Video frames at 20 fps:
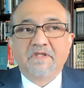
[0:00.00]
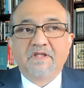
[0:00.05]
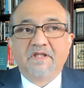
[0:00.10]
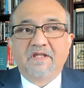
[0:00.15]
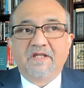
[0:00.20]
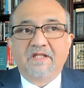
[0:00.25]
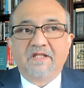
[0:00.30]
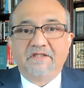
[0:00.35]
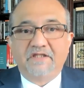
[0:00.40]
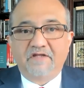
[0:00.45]

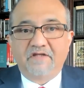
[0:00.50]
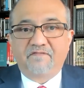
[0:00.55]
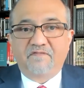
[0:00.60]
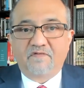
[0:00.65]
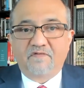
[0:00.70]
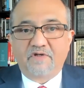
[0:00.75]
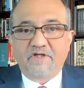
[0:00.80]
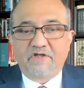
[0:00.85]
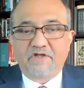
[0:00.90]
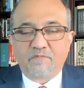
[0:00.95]
And
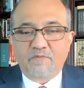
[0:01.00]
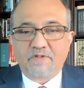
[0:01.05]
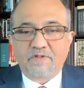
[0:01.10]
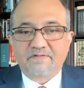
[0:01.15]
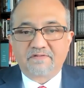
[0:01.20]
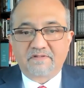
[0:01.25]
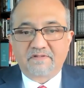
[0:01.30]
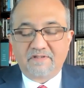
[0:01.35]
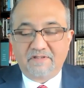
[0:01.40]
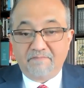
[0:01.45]
therefore, it
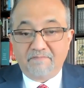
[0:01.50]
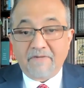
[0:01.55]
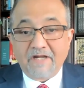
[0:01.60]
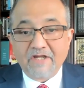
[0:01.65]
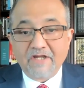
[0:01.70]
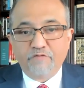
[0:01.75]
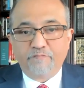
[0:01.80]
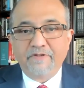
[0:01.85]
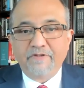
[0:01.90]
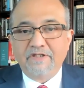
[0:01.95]
was, in my
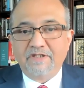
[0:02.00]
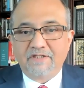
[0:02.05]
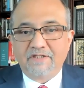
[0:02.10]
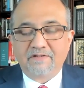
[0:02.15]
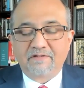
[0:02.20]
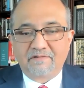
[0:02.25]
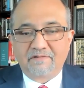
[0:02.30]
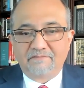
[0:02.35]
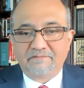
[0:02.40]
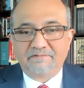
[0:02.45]

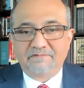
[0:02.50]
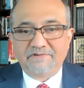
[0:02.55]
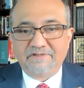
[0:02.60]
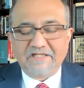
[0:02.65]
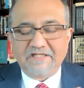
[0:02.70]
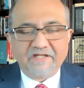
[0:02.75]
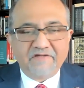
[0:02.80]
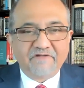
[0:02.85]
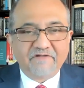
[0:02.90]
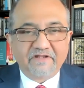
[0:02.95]
opinion,
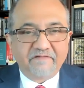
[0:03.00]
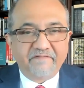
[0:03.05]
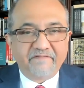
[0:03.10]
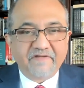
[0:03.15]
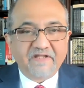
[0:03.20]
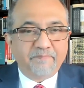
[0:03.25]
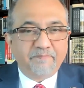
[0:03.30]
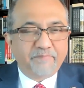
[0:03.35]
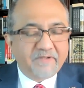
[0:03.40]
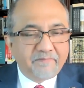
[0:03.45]
dealing with a
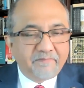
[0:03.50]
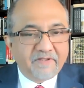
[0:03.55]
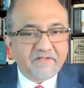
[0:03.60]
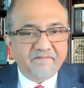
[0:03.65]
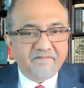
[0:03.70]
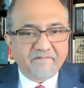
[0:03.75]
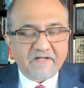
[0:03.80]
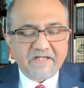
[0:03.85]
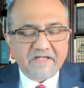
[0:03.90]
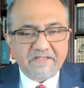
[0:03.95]
very
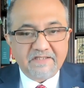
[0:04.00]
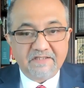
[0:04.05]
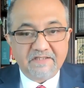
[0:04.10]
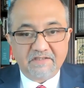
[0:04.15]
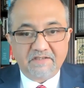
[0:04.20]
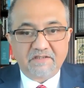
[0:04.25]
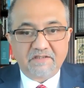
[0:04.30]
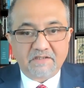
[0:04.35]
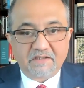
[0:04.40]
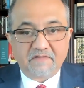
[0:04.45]
primitive
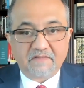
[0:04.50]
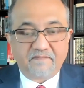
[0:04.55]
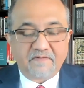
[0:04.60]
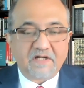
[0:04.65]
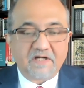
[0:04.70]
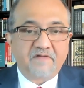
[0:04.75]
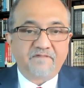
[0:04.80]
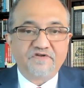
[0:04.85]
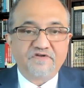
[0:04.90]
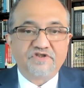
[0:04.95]
idea of
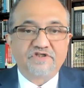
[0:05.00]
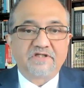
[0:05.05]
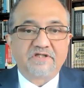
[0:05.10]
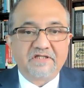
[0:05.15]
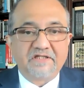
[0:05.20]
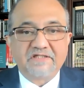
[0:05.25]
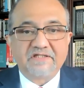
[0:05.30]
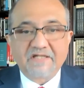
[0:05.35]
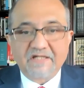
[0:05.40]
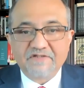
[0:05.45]
artificial
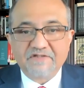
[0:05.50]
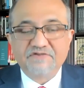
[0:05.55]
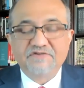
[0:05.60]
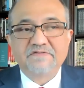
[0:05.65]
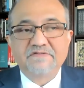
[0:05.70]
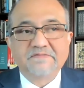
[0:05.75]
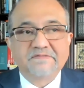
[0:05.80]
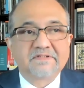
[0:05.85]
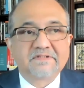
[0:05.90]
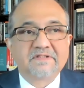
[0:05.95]

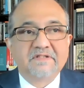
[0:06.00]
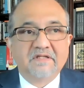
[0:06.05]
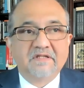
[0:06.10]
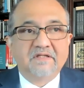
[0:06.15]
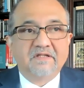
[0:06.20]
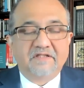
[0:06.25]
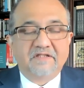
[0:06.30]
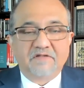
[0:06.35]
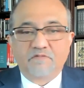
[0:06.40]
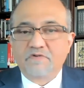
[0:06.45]
intelligence,
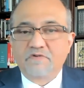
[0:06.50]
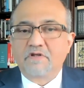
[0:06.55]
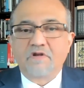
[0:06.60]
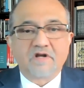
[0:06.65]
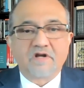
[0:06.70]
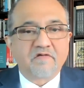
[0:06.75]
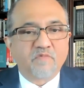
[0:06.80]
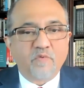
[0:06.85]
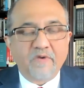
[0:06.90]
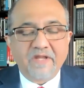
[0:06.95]
there was a
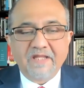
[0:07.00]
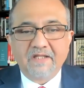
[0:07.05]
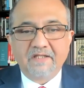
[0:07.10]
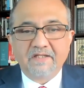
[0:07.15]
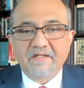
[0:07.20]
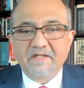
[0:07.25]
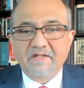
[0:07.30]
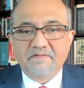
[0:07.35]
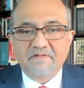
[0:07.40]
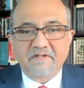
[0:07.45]
lot of
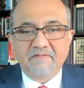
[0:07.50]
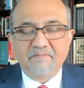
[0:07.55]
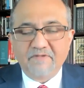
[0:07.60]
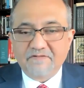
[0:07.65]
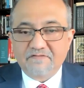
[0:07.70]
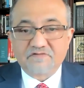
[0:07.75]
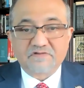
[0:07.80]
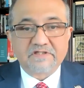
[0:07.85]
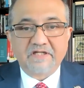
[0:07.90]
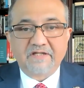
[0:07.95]
vagueness and
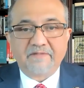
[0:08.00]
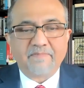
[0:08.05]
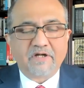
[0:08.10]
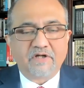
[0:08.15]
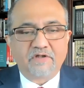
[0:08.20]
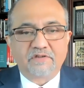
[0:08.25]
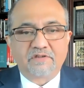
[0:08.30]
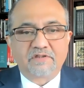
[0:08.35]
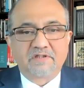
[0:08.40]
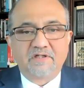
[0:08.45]
mystery
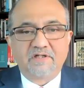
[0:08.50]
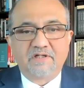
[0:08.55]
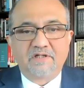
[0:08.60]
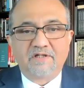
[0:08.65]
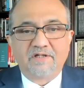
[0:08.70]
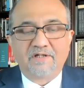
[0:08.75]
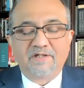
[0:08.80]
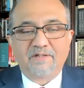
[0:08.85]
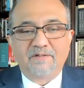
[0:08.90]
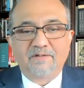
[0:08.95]
about uh,
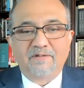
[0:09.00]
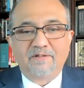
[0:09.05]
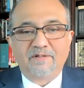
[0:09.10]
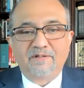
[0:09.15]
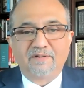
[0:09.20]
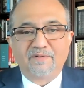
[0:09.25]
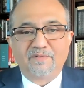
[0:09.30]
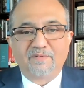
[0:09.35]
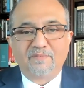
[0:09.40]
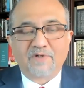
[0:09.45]

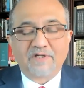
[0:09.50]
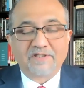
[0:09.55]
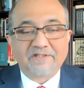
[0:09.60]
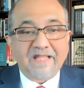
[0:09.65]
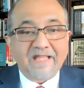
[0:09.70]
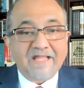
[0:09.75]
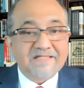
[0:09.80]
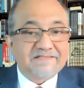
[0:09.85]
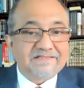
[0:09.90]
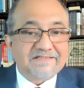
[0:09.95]
uh, what
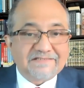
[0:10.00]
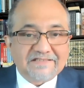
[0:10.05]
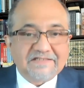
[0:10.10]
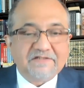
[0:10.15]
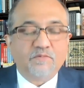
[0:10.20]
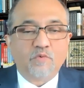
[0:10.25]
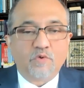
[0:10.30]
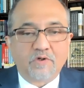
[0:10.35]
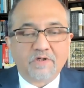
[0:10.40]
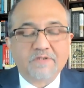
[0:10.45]
the entity
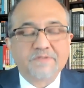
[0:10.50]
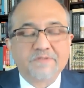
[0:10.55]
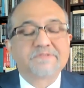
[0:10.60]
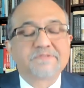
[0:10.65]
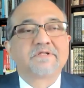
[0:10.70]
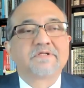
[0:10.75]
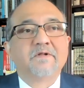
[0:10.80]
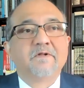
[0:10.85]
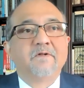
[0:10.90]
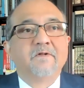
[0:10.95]

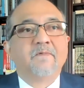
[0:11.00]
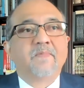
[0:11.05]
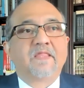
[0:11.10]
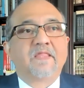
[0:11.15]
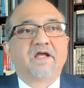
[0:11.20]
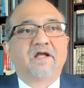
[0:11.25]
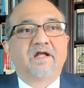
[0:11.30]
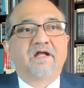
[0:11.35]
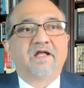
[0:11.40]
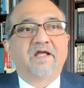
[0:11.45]
was
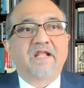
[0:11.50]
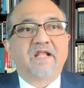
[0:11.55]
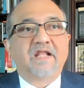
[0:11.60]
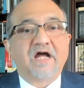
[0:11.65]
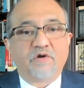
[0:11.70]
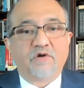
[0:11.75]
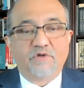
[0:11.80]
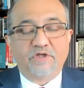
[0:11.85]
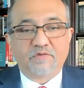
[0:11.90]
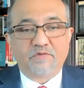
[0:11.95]
uh, and
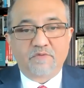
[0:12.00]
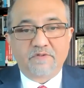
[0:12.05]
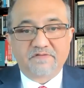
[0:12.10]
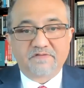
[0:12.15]
how it was